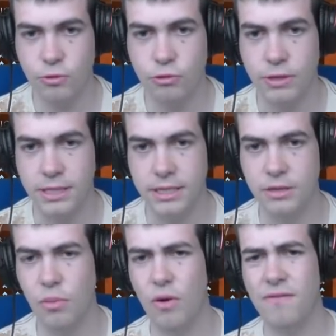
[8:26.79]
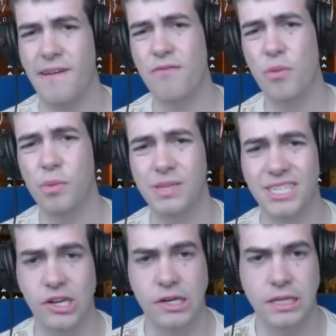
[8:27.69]
retreat to a more favourable
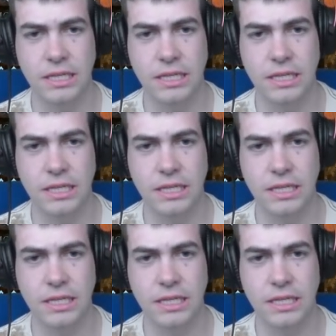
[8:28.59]
position.